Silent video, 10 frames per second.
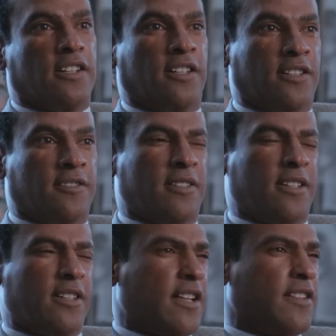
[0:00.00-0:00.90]

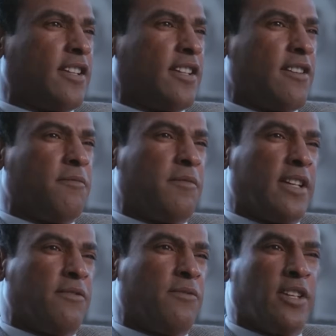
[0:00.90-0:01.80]
I think I
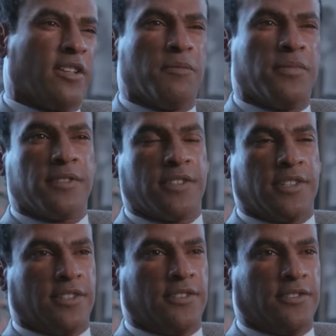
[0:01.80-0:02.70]
had read a book
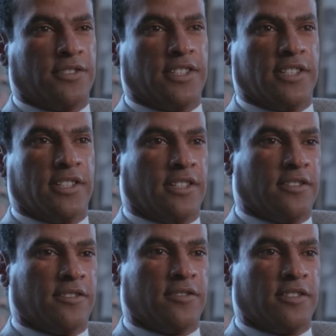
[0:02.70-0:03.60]
called
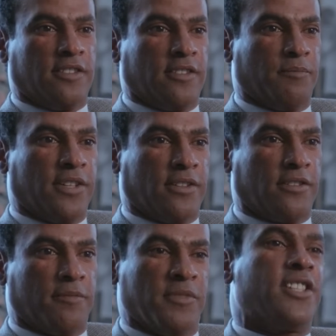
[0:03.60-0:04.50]
the
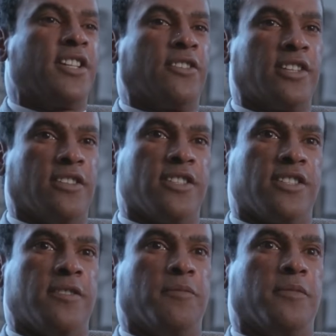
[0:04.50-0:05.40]

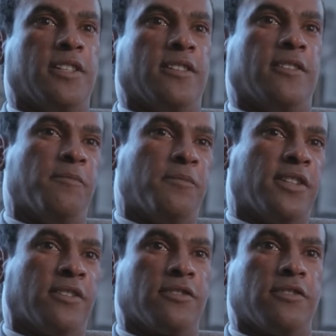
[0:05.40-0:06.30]
Materialism and
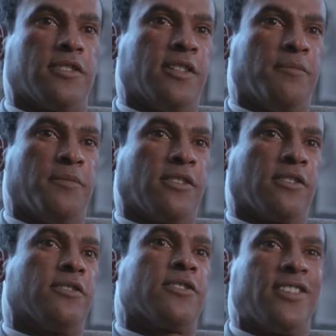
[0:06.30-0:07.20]

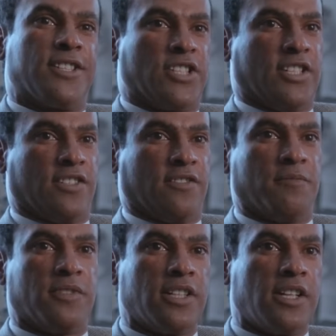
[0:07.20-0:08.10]
Empirical
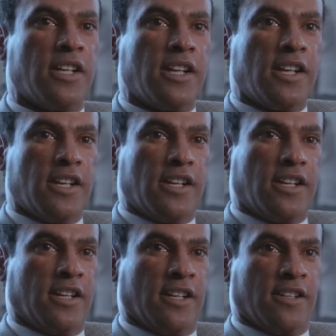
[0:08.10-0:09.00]
Criticism,
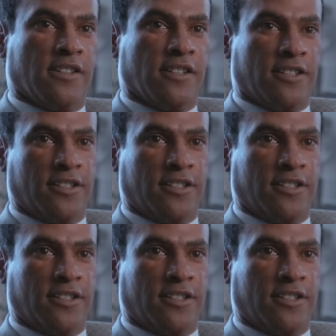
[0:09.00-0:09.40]
and